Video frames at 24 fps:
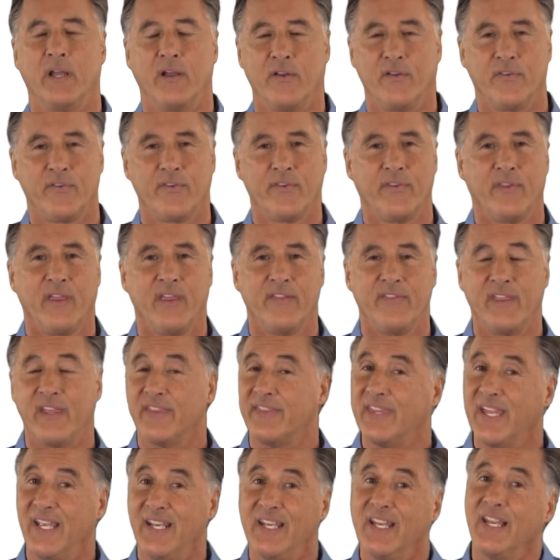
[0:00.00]
else
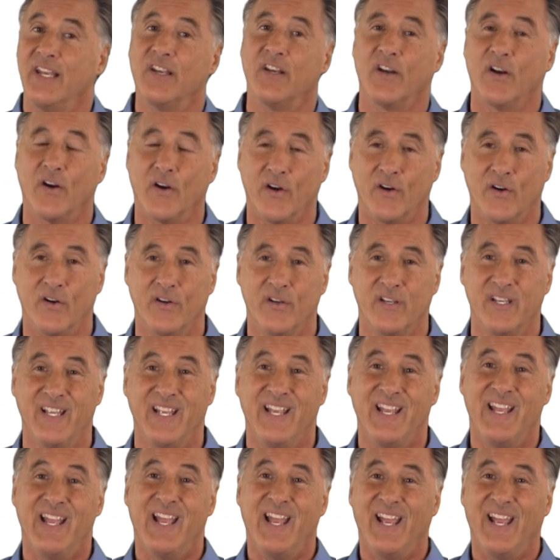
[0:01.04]
that they didn't earn,